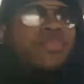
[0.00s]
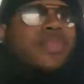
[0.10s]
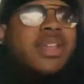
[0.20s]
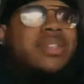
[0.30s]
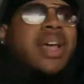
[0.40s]

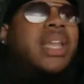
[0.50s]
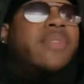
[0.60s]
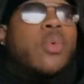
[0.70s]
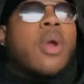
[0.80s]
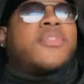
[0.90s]
It's not
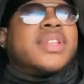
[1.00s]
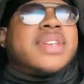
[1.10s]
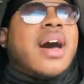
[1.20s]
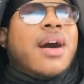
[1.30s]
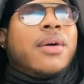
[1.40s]
even worth the
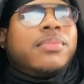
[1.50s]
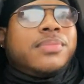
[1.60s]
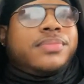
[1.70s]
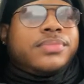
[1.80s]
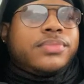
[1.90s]
time.
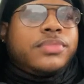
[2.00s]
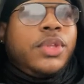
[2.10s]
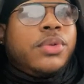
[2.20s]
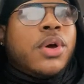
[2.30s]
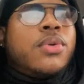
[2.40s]

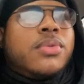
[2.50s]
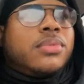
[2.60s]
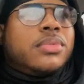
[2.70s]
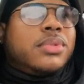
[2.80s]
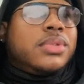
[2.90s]
You know,
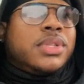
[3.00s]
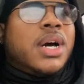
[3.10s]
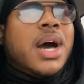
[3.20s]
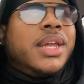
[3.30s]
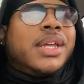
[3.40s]
the
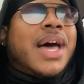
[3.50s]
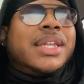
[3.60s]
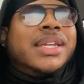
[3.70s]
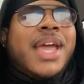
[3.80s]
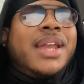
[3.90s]

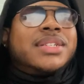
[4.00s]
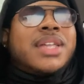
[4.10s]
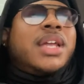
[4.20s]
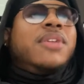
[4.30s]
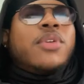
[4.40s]
$100 date is
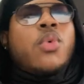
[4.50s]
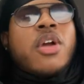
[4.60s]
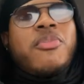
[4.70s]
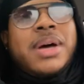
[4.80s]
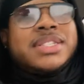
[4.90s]
not even
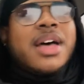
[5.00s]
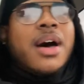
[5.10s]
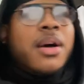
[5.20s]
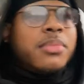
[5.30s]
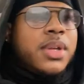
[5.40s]
worth my
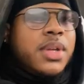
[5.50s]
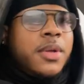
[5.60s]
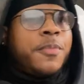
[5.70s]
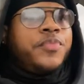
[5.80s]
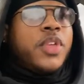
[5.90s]
time.
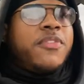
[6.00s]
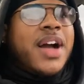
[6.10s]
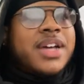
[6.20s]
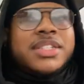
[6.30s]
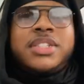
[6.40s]
If I
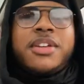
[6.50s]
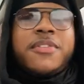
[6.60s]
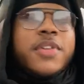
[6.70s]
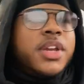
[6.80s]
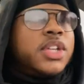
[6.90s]
got to sit in
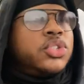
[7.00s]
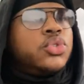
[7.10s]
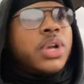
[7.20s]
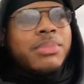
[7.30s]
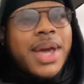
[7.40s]
front of this
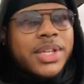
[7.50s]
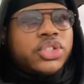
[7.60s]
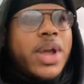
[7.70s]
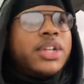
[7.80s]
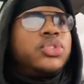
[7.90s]
dude I'm not
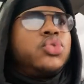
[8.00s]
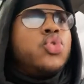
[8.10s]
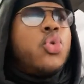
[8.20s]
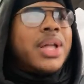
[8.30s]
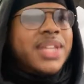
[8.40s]
attracted to,
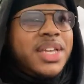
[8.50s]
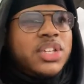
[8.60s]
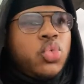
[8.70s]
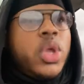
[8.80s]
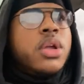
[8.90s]
who I think
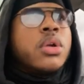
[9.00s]
is weird,